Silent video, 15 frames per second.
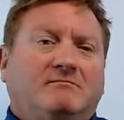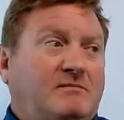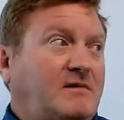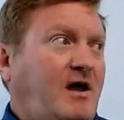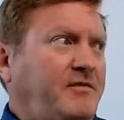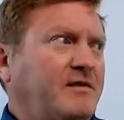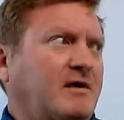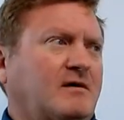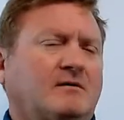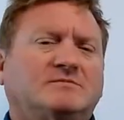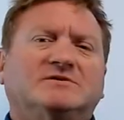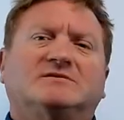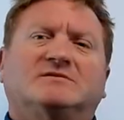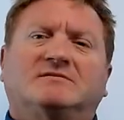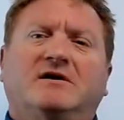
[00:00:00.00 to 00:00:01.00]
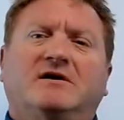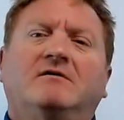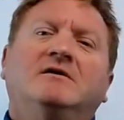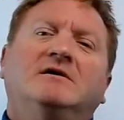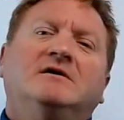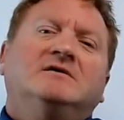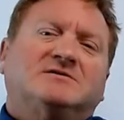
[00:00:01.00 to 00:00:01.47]
Nothing. I'm just,
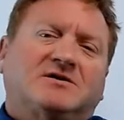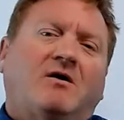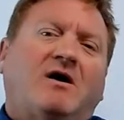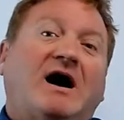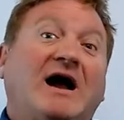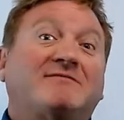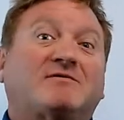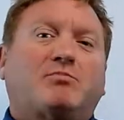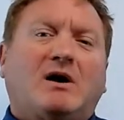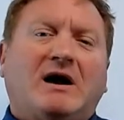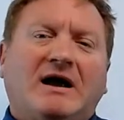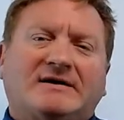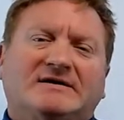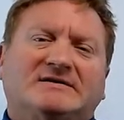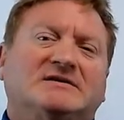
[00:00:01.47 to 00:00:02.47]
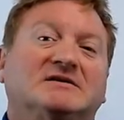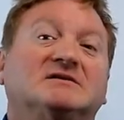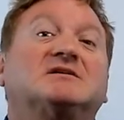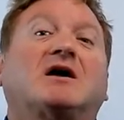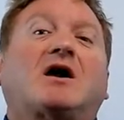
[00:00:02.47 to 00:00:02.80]
so I have to practice it.